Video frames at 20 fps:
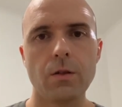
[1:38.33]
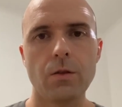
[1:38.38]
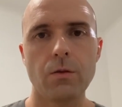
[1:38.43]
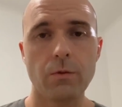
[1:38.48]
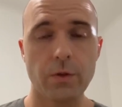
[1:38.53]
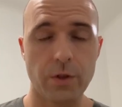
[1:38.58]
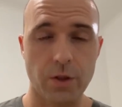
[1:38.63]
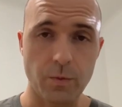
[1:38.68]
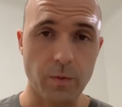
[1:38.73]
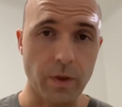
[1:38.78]

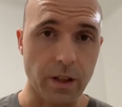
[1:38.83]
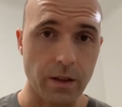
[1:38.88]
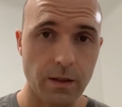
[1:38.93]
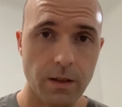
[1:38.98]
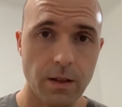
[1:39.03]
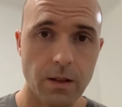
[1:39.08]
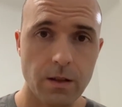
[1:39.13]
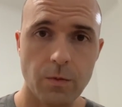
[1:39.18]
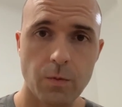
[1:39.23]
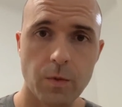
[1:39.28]
which makes
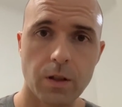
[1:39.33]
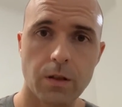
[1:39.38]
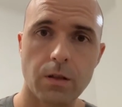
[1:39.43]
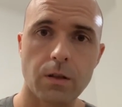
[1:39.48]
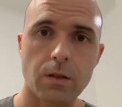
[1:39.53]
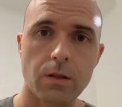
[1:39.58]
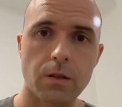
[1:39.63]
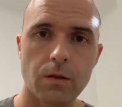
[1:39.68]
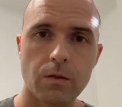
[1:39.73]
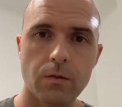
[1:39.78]
sense
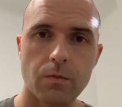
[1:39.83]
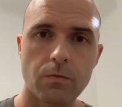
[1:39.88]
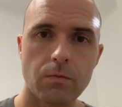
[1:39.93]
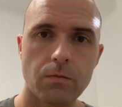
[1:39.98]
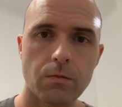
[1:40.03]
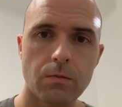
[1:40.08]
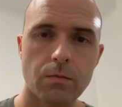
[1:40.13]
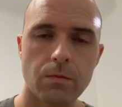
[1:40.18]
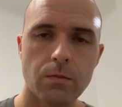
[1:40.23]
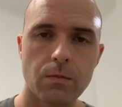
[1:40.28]
because,
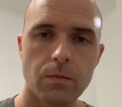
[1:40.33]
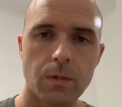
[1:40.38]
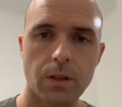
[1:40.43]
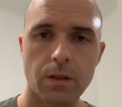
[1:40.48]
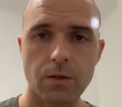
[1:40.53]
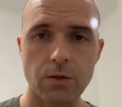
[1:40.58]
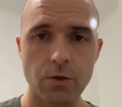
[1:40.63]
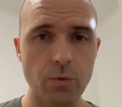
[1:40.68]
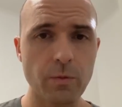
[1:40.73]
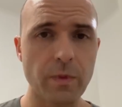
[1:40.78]

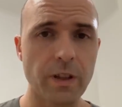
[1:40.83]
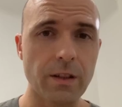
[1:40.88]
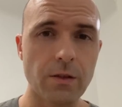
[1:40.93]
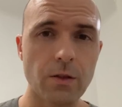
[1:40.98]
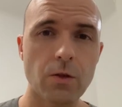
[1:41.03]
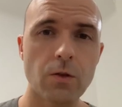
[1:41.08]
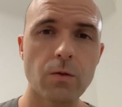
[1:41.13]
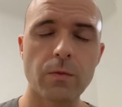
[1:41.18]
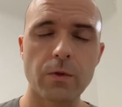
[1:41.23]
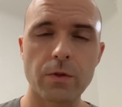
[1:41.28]
as you may
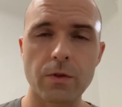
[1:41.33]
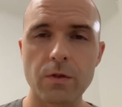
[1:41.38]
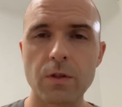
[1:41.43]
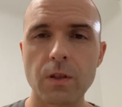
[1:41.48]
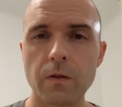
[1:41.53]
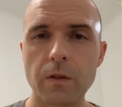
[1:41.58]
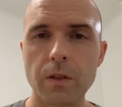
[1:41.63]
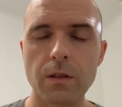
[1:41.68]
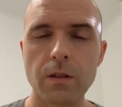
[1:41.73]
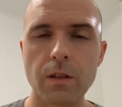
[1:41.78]
know, most
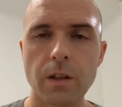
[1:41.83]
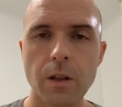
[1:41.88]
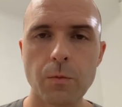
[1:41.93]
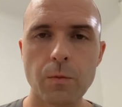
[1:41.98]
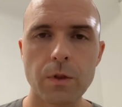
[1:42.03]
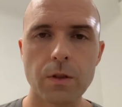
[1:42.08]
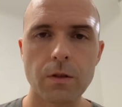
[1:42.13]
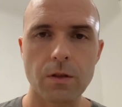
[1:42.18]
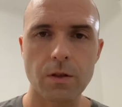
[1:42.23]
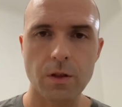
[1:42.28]
of the time
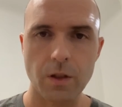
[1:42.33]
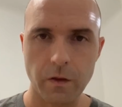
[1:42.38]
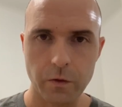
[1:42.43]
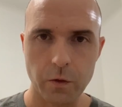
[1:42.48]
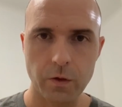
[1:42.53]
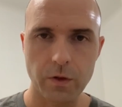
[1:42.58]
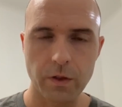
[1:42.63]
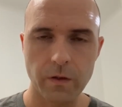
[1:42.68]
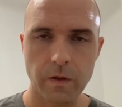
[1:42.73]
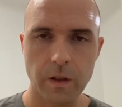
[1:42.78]
in
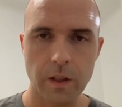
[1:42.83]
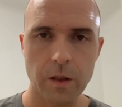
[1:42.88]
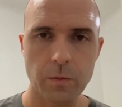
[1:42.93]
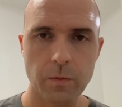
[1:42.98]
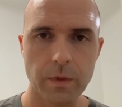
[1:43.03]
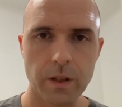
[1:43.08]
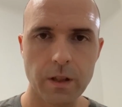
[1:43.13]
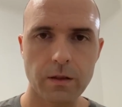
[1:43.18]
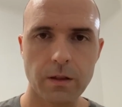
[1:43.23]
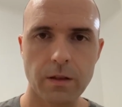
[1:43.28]
software
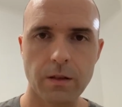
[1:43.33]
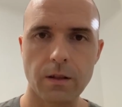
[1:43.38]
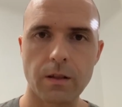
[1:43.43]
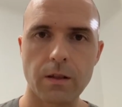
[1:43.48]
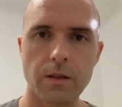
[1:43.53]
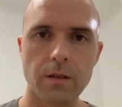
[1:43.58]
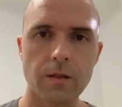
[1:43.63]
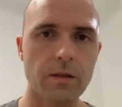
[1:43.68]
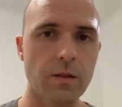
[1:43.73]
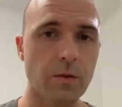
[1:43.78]
development
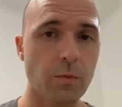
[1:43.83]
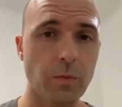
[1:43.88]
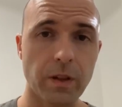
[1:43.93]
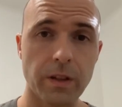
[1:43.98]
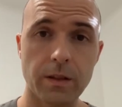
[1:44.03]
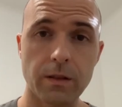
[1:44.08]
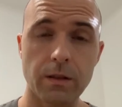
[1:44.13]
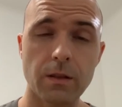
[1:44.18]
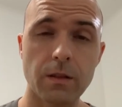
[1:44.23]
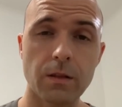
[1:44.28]
is
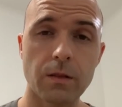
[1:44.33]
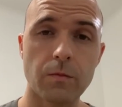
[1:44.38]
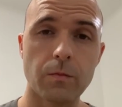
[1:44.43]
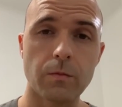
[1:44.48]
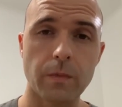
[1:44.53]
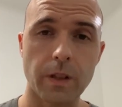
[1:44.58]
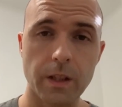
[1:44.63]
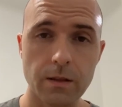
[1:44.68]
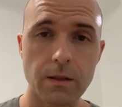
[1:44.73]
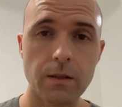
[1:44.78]
spent in
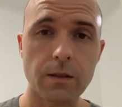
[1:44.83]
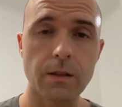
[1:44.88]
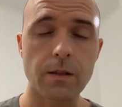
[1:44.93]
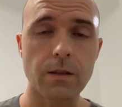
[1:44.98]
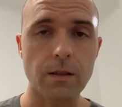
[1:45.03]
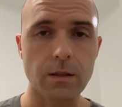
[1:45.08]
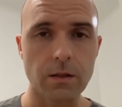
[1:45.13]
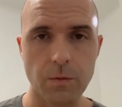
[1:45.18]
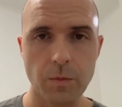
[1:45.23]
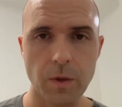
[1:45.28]

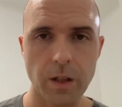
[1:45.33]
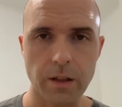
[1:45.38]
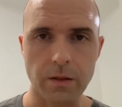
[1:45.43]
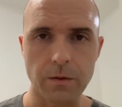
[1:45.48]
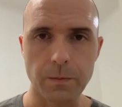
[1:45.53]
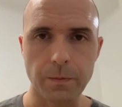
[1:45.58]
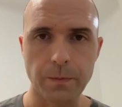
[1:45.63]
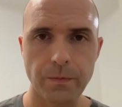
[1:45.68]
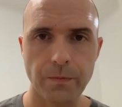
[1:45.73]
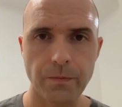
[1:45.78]
maintenance and
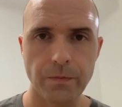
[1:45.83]
debugging.